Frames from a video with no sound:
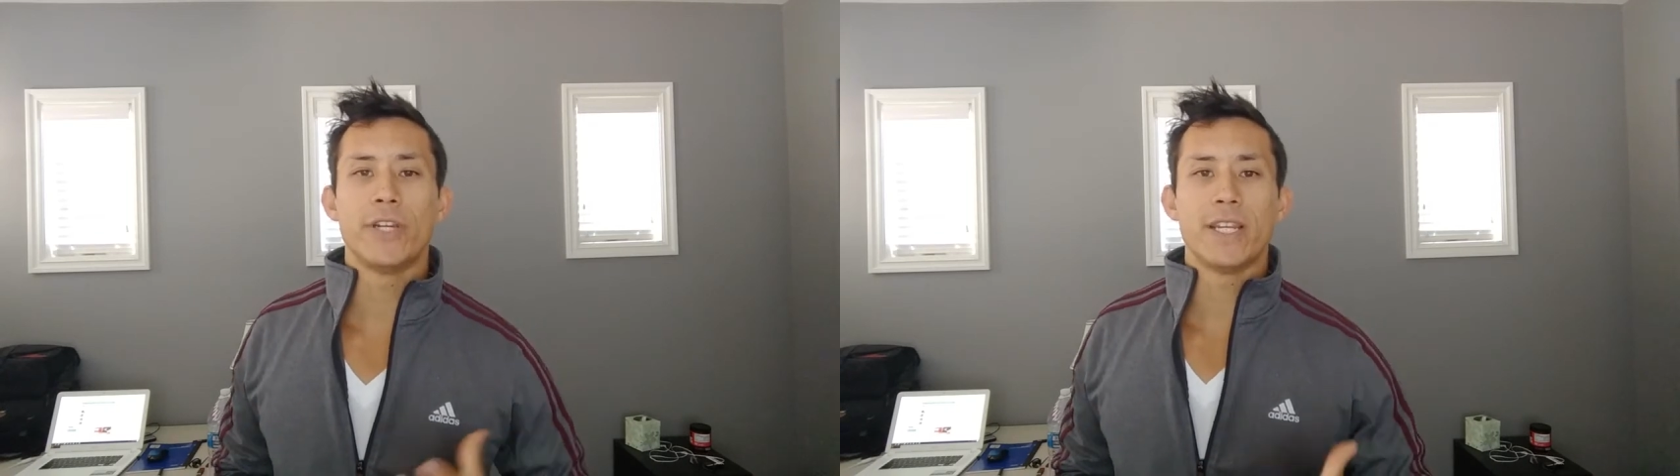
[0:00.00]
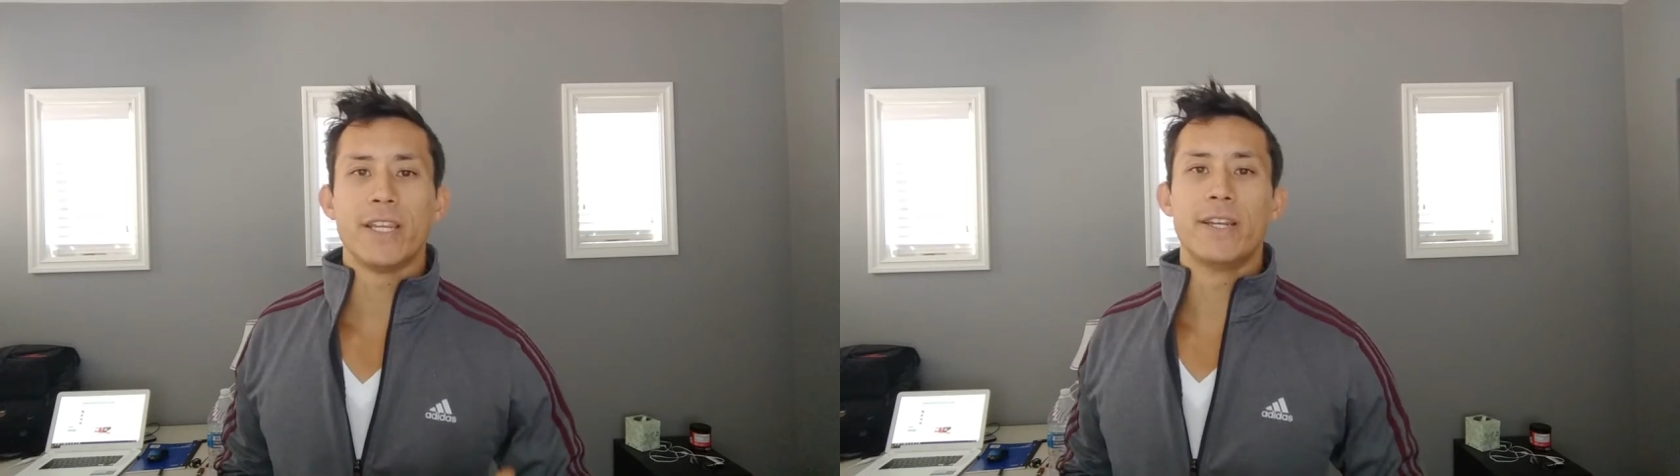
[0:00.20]

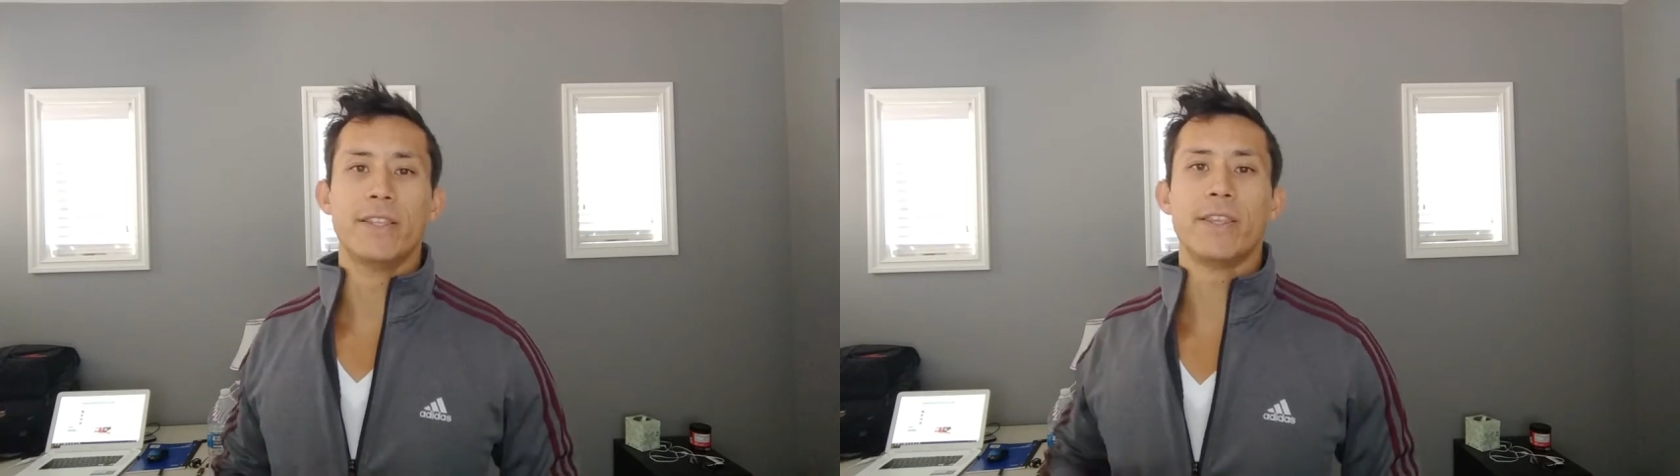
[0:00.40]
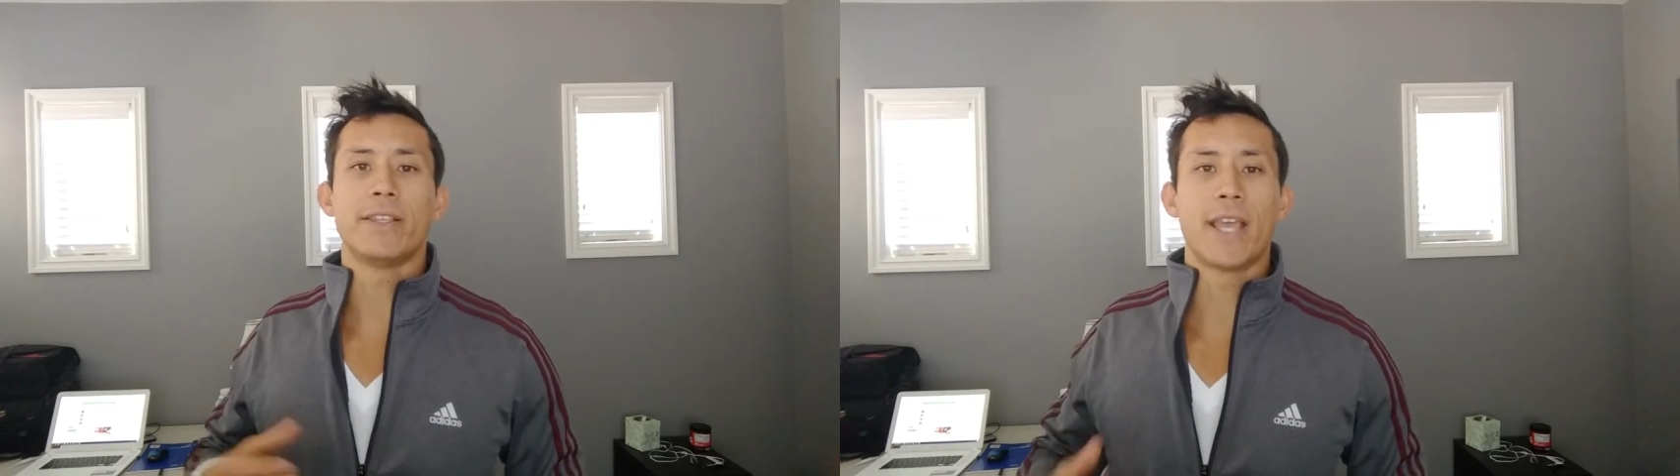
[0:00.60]
need
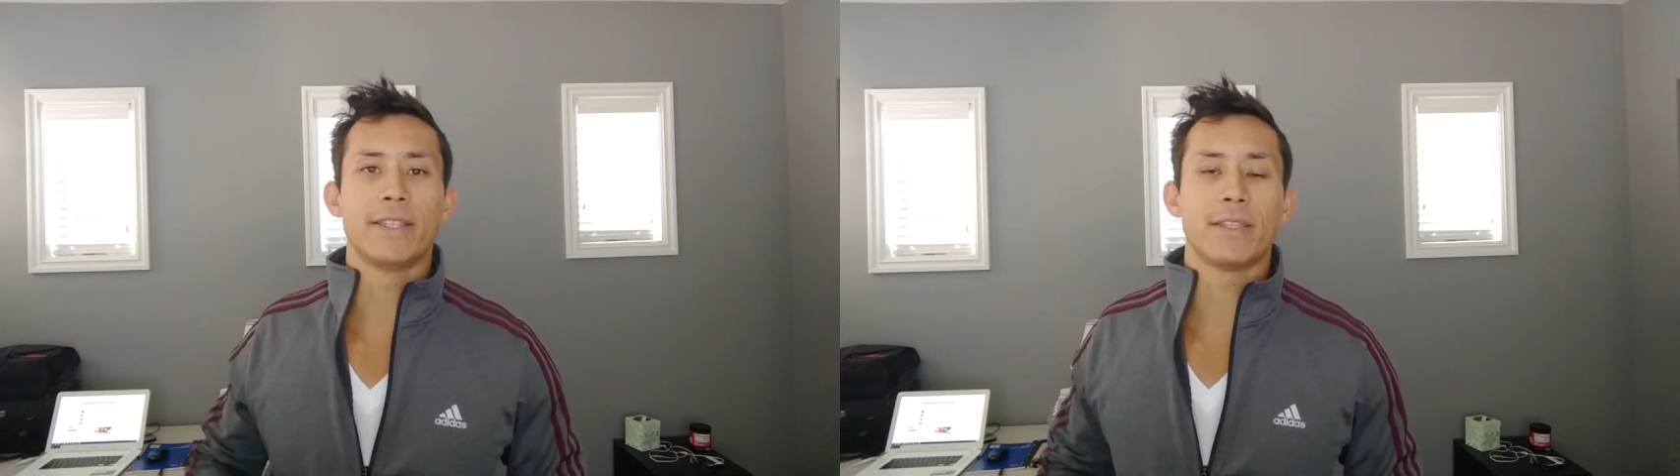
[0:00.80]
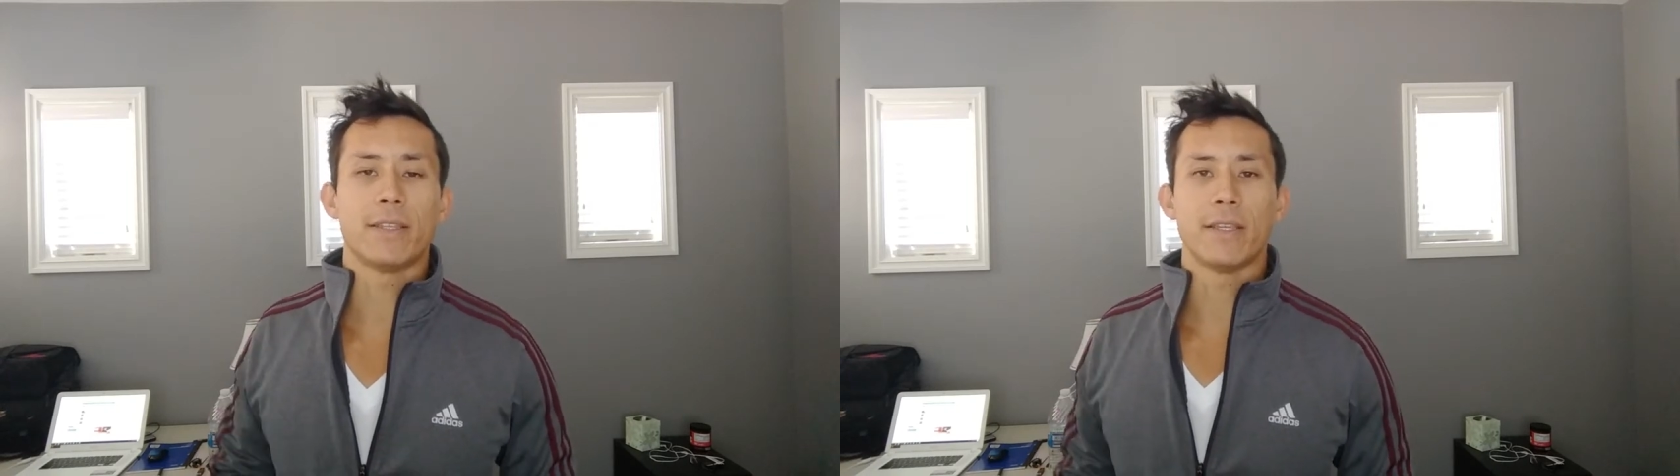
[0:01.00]
these
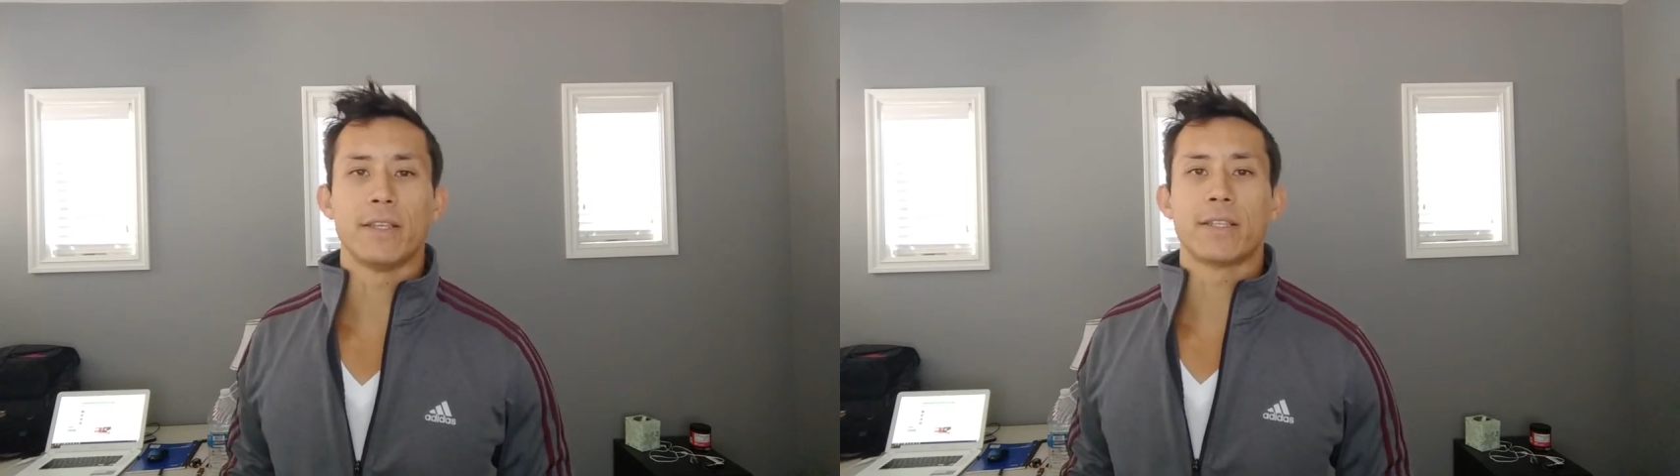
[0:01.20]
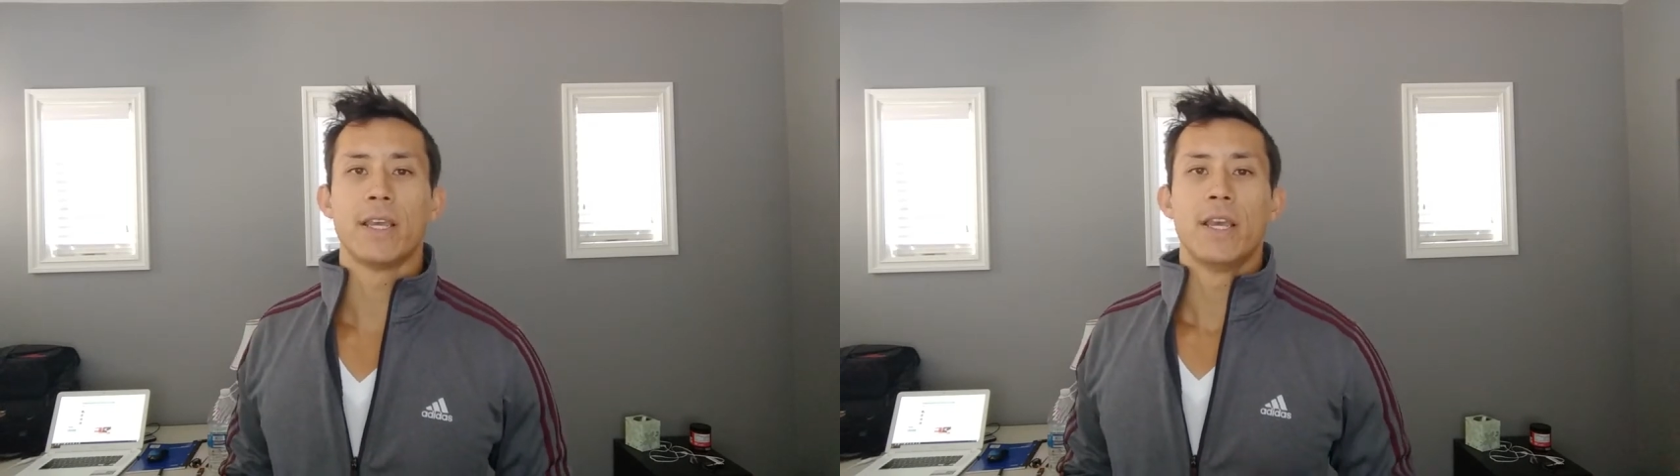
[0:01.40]

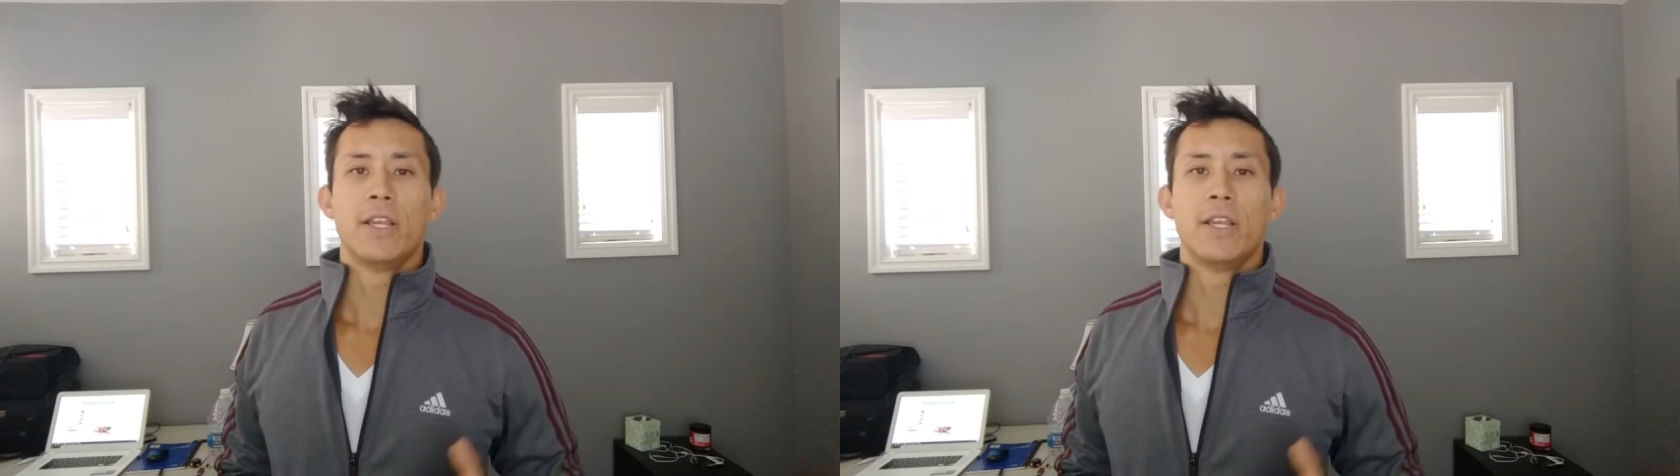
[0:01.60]
entities